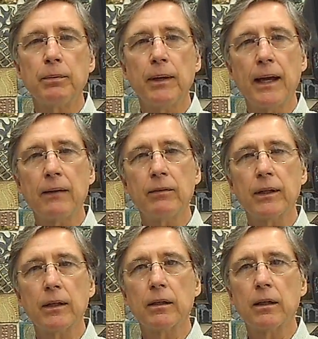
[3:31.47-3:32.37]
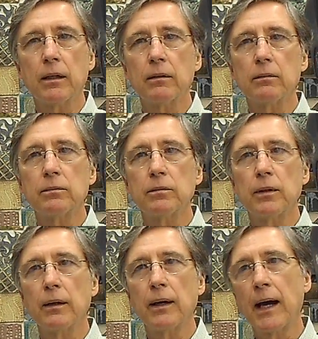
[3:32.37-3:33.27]
having
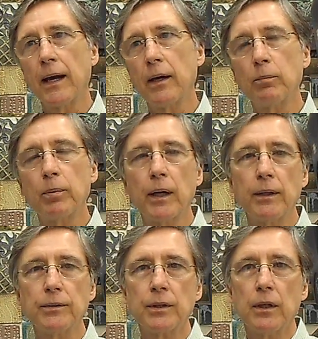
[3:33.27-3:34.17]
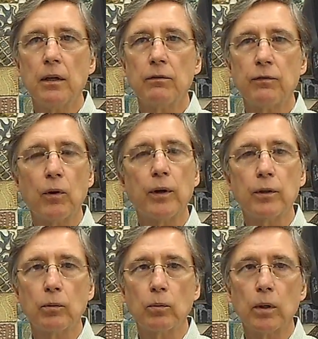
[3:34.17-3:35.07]
a higher price for
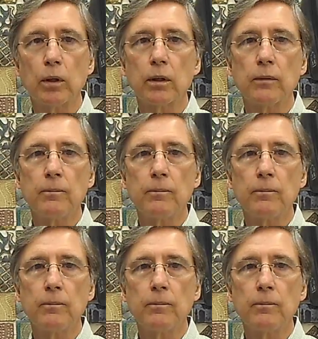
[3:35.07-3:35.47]
your work,